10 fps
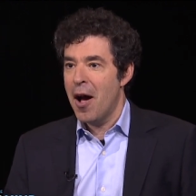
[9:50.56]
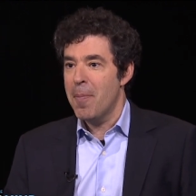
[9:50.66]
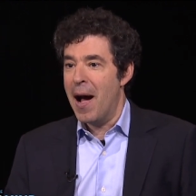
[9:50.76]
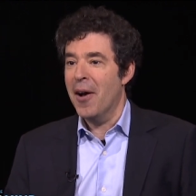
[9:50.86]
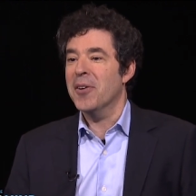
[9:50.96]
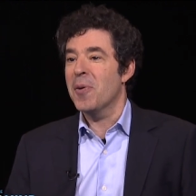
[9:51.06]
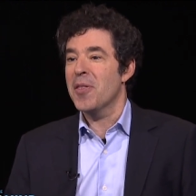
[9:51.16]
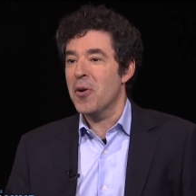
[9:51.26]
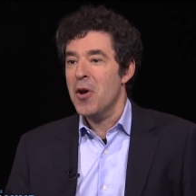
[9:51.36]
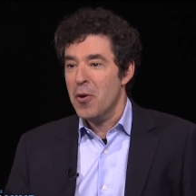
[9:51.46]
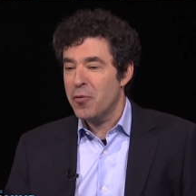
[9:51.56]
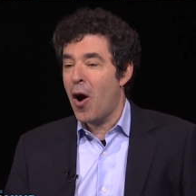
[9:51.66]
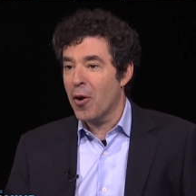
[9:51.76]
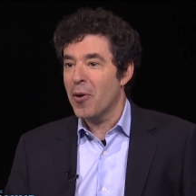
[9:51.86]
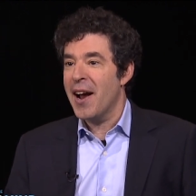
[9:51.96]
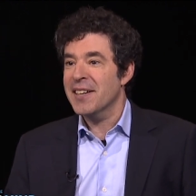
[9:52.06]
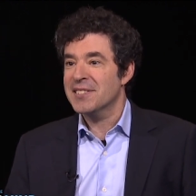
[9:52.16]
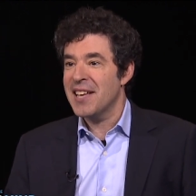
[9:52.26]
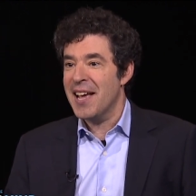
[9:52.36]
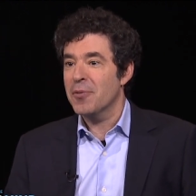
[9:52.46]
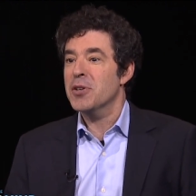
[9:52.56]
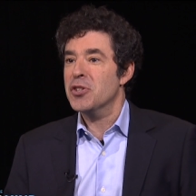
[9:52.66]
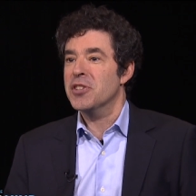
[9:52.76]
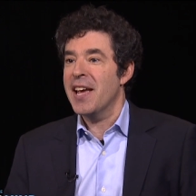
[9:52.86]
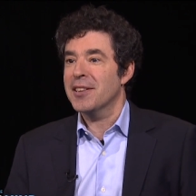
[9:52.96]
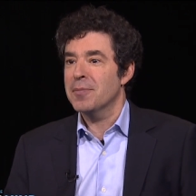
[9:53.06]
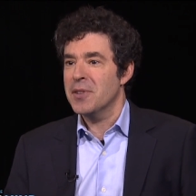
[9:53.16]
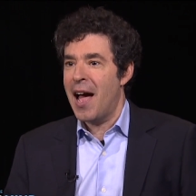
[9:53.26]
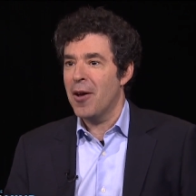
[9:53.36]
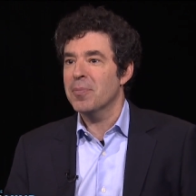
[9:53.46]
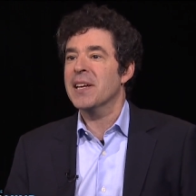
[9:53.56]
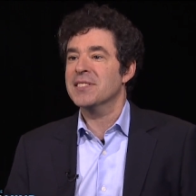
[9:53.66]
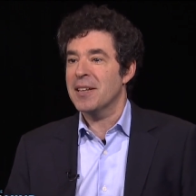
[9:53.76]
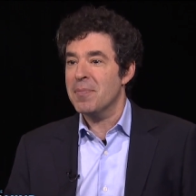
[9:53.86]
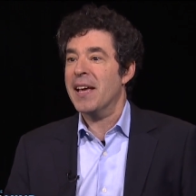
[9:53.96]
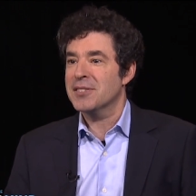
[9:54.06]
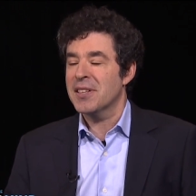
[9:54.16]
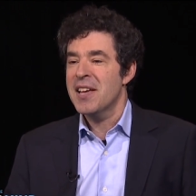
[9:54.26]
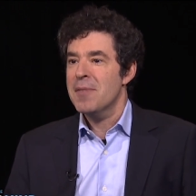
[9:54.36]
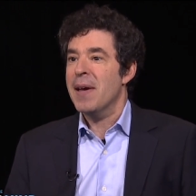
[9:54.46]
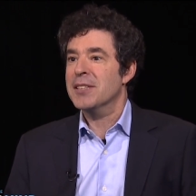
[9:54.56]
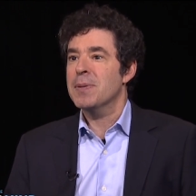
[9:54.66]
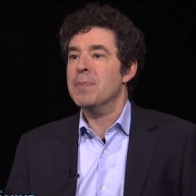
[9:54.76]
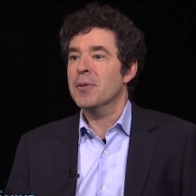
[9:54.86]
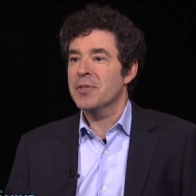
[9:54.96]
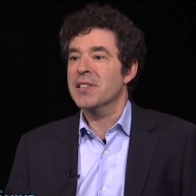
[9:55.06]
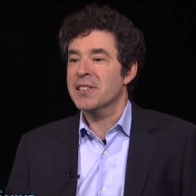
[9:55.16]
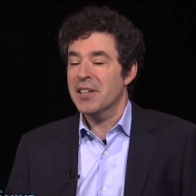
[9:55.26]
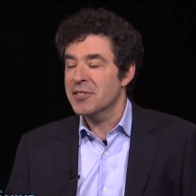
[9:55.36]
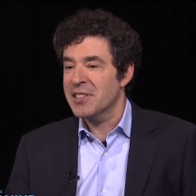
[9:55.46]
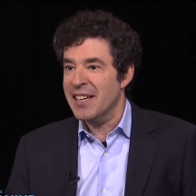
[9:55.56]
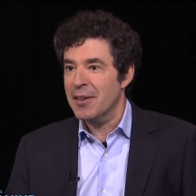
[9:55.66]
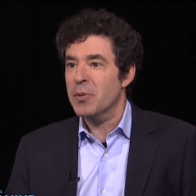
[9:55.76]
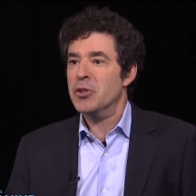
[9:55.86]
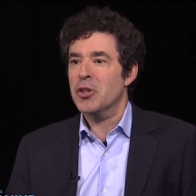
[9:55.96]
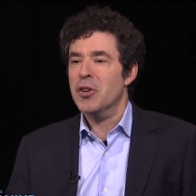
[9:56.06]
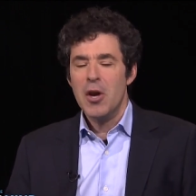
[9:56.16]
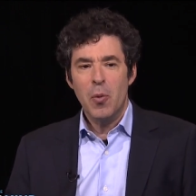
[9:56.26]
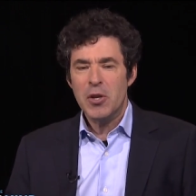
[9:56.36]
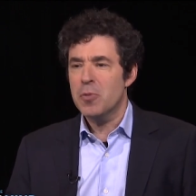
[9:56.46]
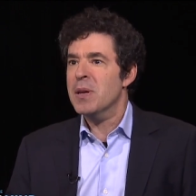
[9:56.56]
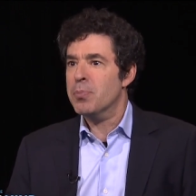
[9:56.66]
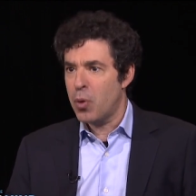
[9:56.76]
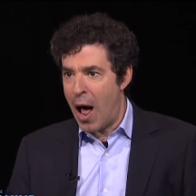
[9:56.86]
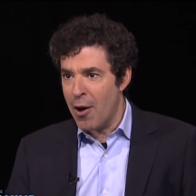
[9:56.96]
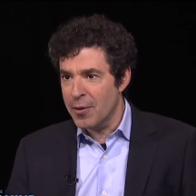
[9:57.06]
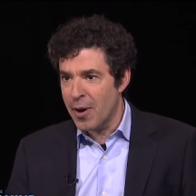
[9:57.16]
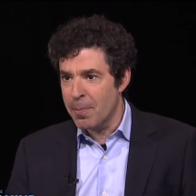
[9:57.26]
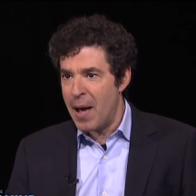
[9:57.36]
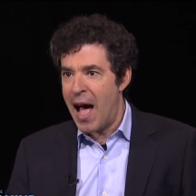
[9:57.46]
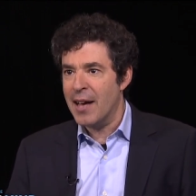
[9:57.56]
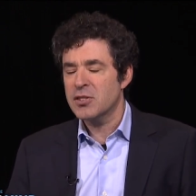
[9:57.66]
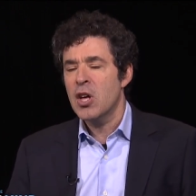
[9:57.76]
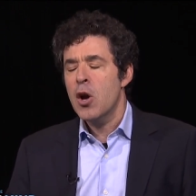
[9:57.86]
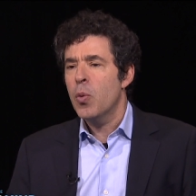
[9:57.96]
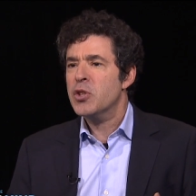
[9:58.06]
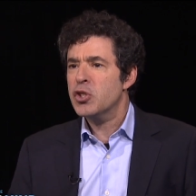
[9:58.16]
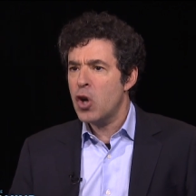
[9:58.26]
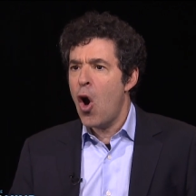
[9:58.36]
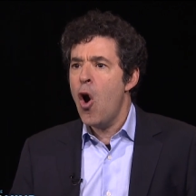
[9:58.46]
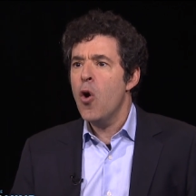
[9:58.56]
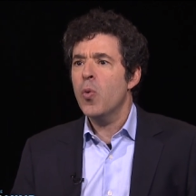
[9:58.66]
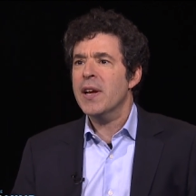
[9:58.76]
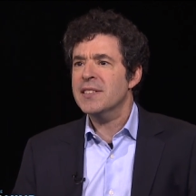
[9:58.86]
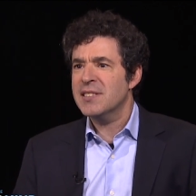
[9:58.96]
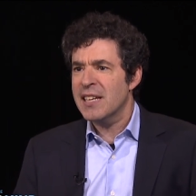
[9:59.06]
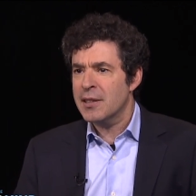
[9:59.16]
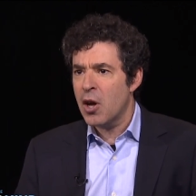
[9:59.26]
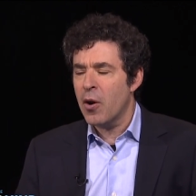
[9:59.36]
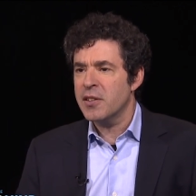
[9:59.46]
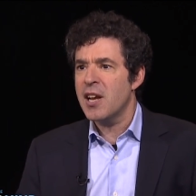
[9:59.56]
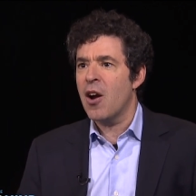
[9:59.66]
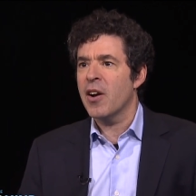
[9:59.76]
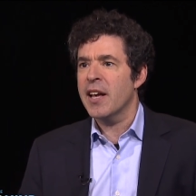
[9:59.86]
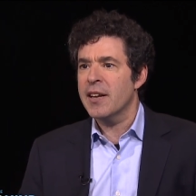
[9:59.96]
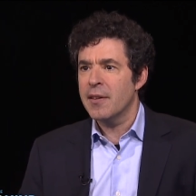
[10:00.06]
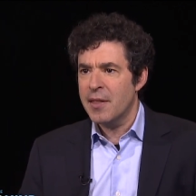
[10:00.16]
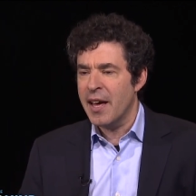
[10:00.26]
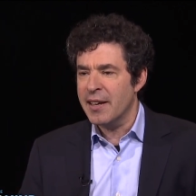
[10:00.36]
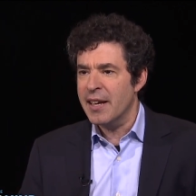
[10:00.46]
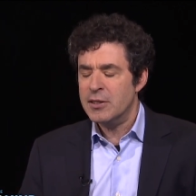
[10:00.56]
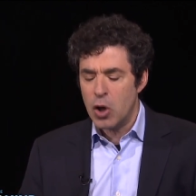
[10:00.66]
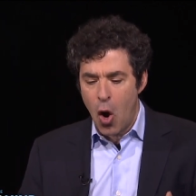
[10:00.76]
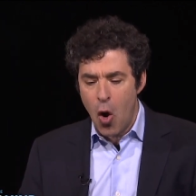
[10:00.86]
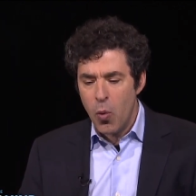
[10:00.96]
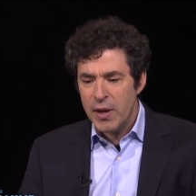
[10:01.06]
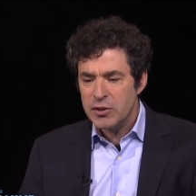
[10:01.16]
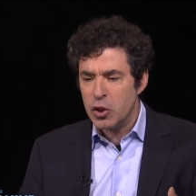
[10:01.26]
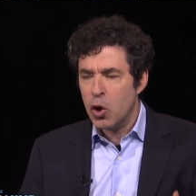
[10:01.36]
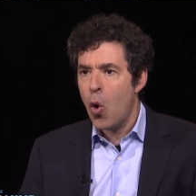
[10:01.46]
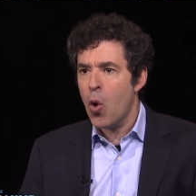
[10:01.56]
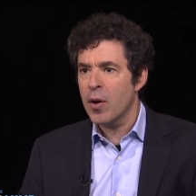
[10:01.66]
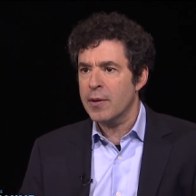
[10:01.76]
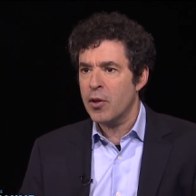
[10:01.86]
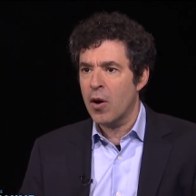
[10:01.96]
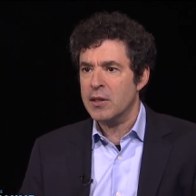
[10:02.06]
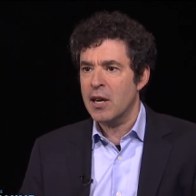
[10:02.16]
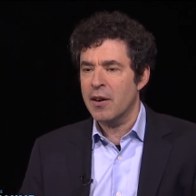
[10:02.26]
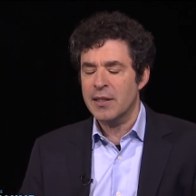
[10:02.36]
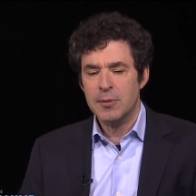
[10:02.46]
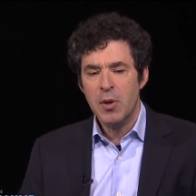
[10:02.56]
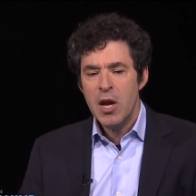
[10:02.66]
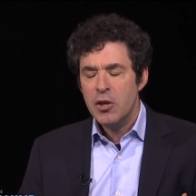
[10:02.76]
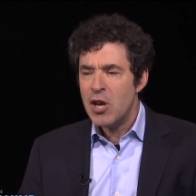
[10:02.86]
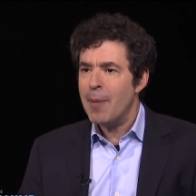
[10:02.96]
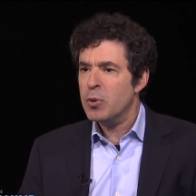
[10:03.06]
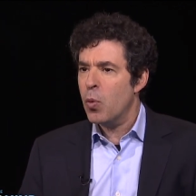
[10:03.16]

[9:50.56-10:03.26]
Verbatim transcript: about where the far right is saying we should take them down because that makes it makes people feel guilty and we should we should be proud of our past, which is always the authoritarian thing. It's always the core of authoritarianism. Chapter